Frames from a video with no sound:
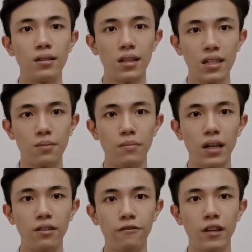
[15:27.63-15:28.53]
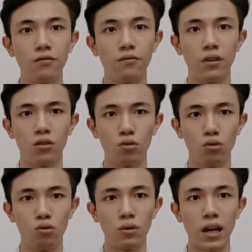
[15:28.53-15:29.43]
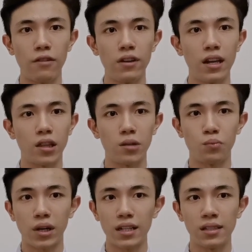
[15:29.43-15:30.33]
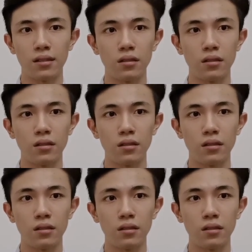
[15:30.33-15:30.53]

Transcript: this benefit to every enterprise,